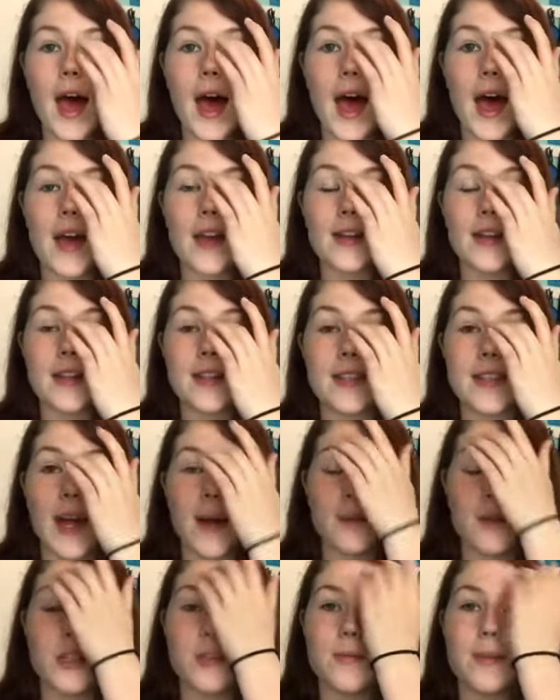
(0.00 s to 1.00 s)
And
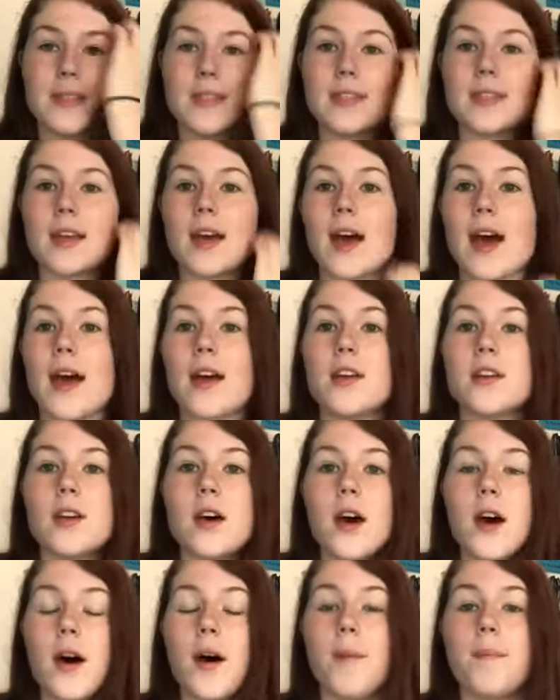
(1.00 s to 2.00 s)
establishments and
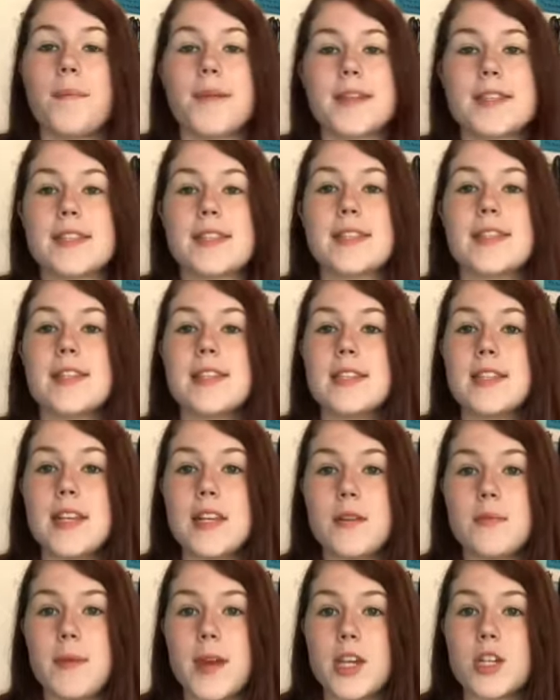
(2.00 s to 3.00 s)
businesses
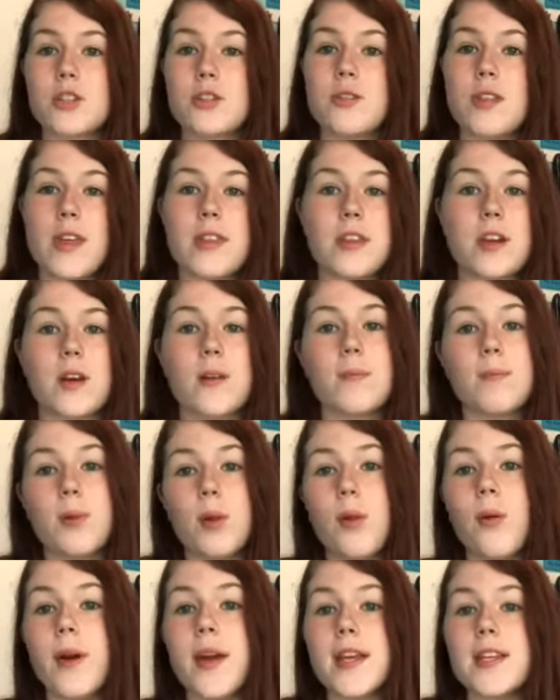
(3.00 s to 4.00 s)
need to make sure that their
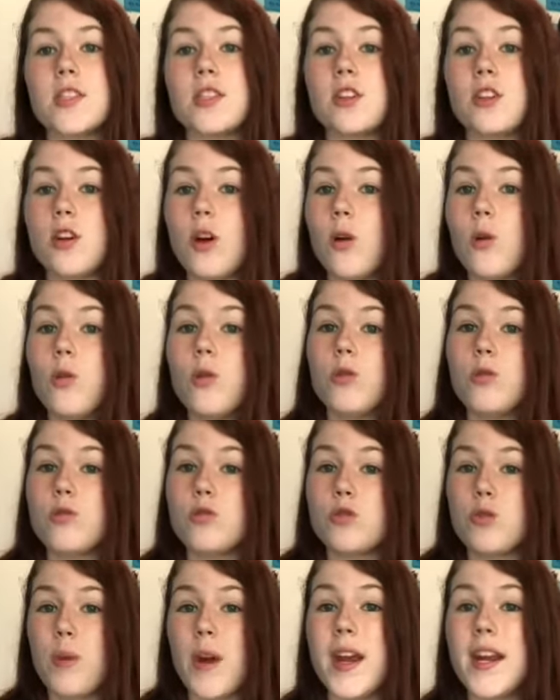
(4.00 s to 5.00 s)
employees go through
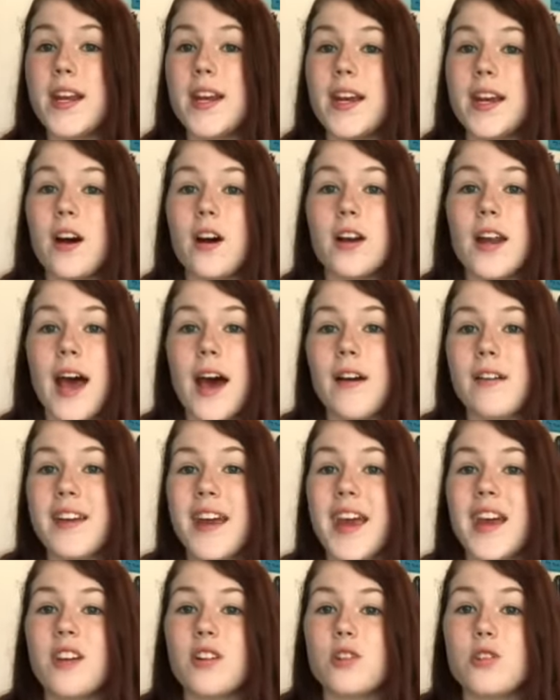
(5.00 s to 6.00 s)
training on how to
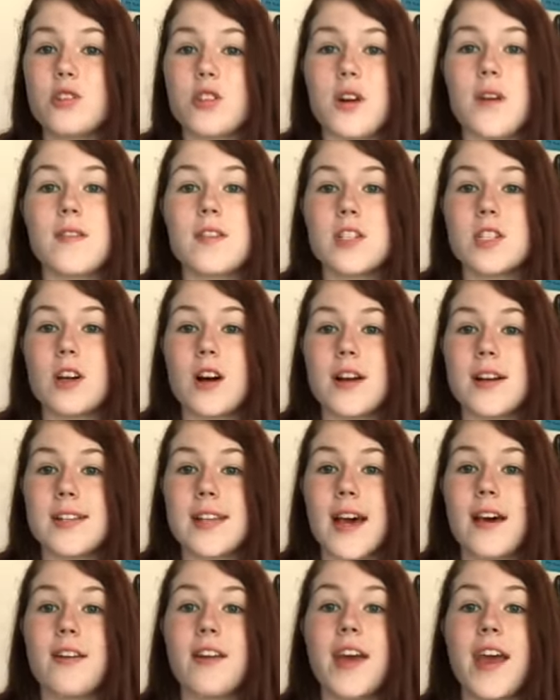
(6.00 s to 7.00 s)
handle service dogs,
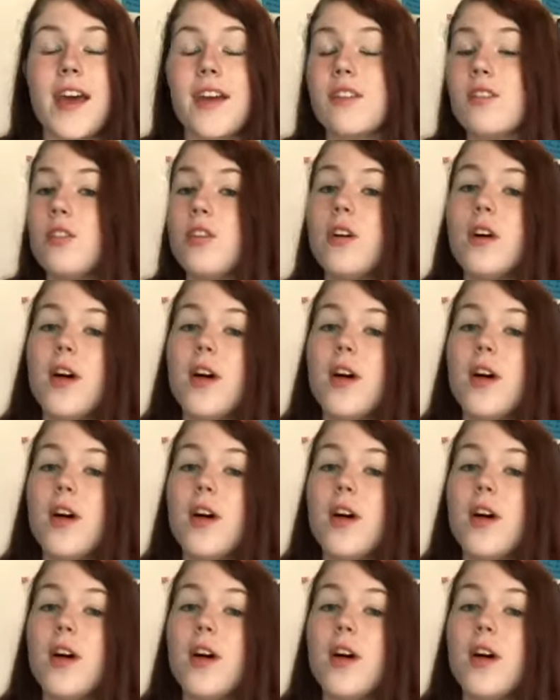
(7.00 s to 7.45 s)
how to handle